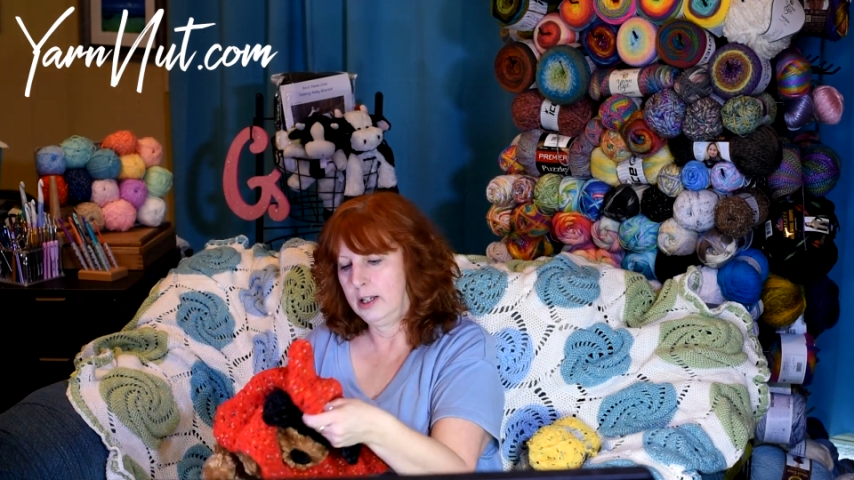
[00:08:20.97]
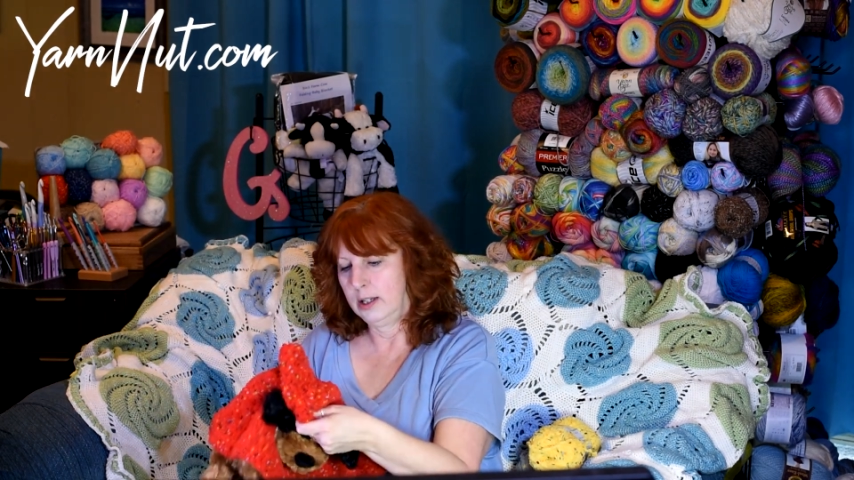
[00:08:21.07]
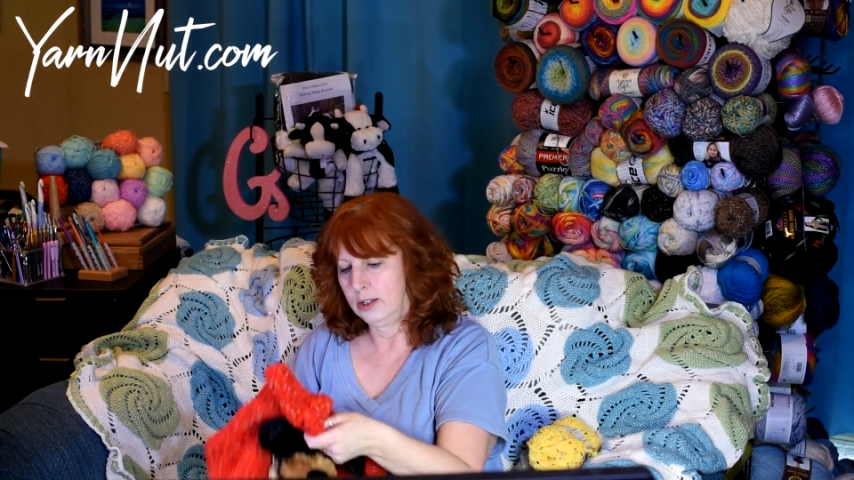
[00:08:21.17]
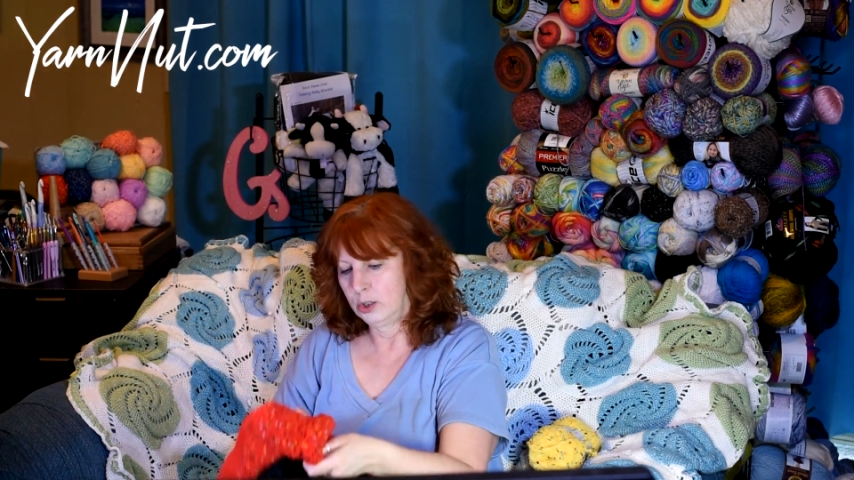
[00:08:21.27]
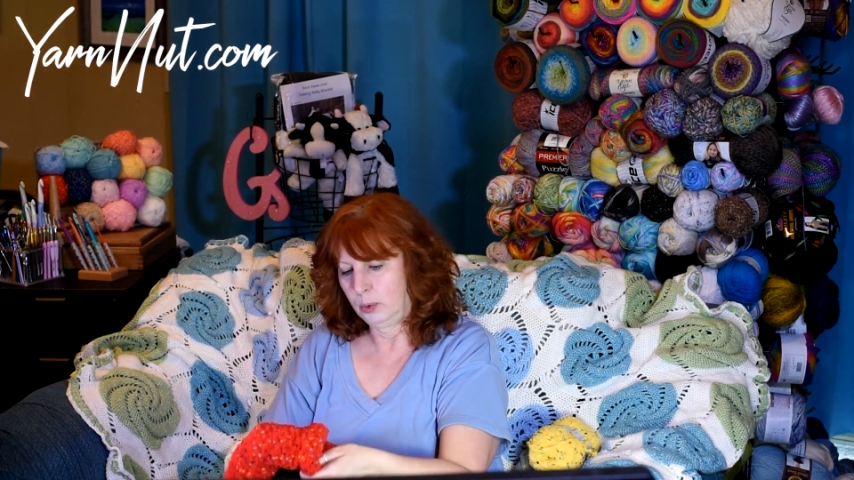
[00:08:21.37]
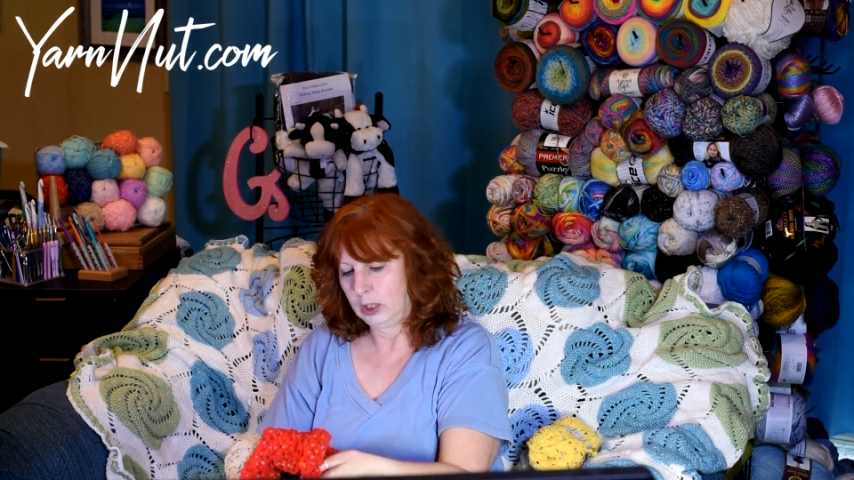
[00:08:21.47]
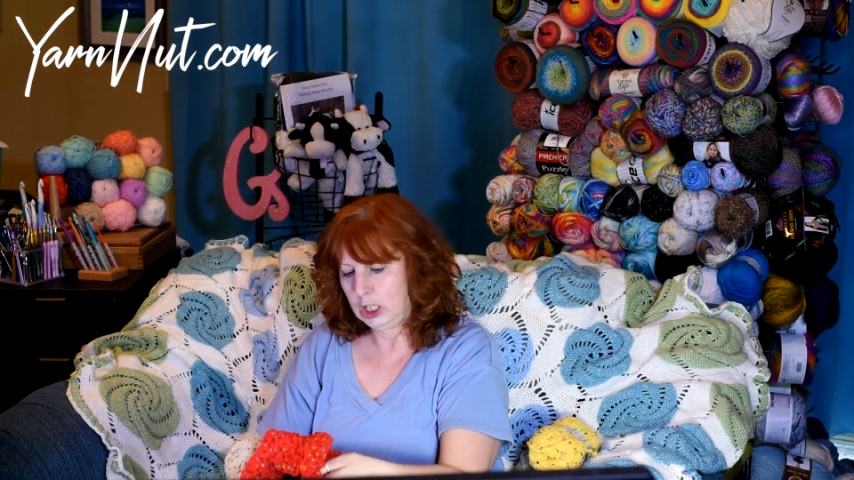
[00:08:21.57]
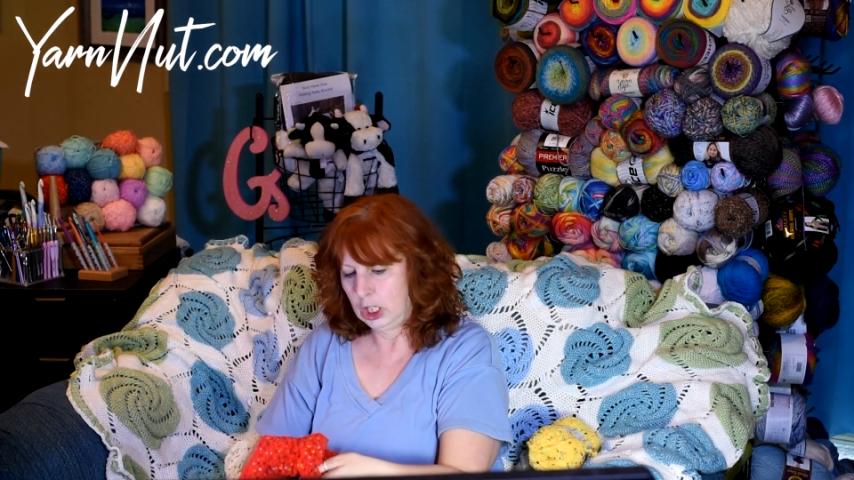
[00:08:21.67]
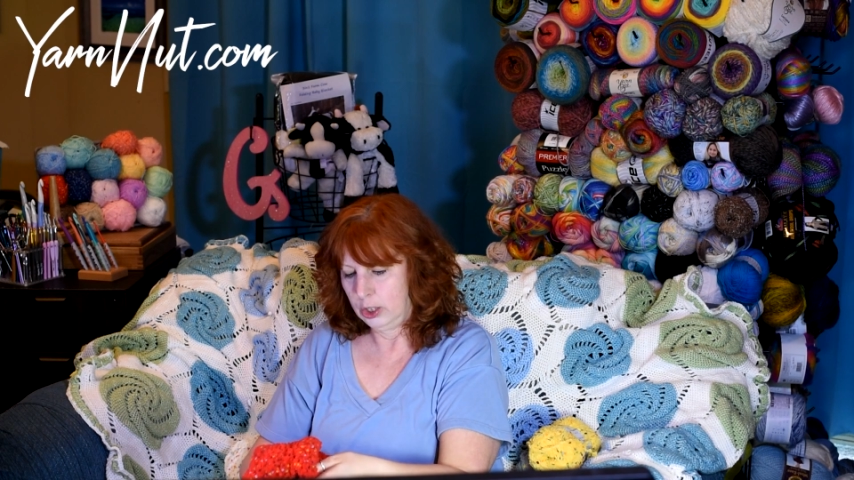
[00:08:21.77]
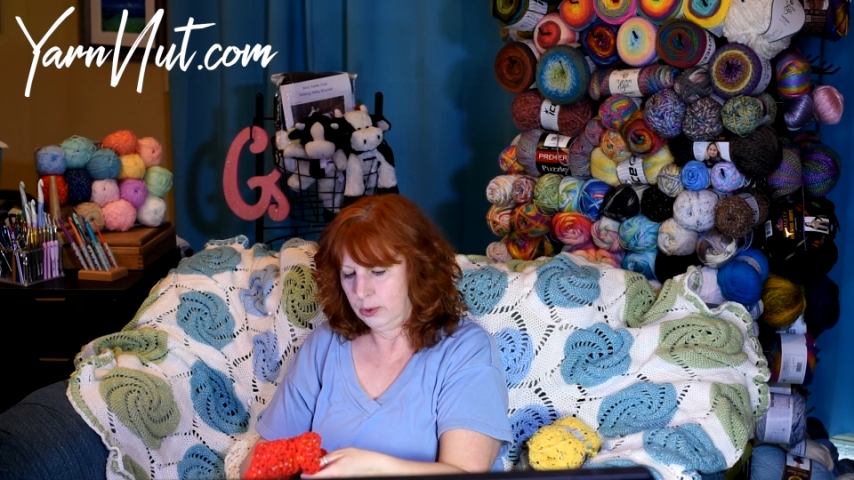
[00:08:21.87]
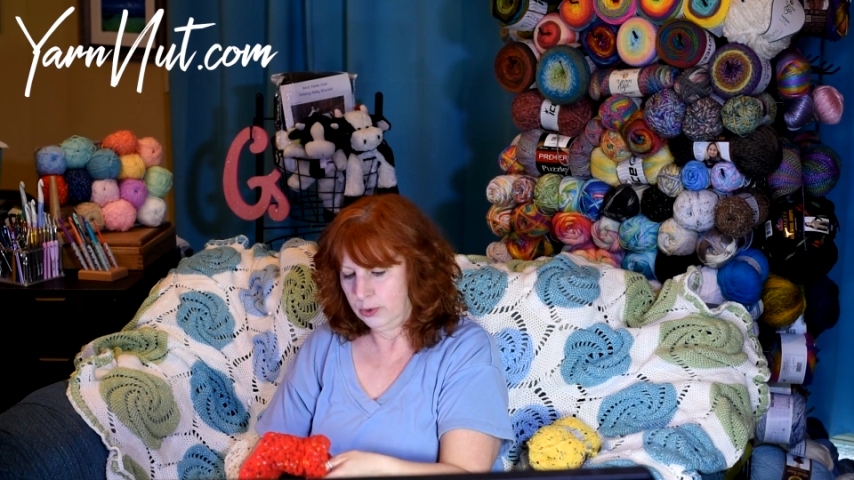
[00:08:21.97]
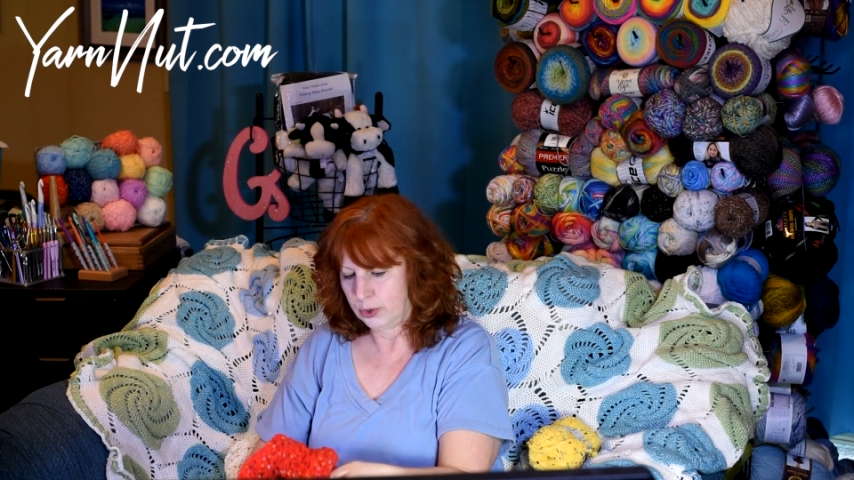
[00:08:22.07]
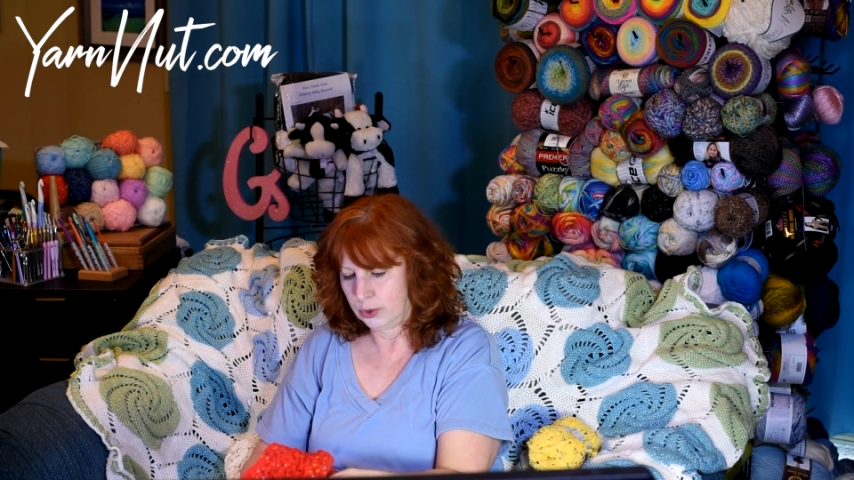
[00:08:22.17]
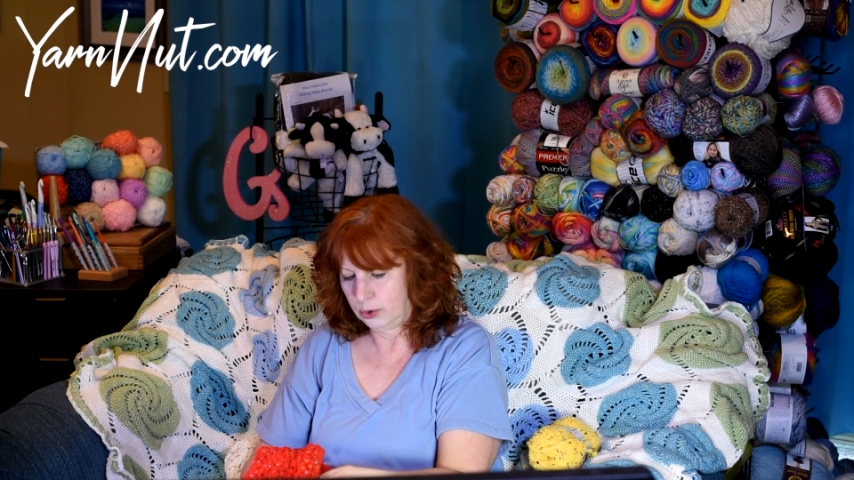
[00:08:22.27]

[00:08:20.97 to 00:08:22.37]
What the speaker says: is really cute.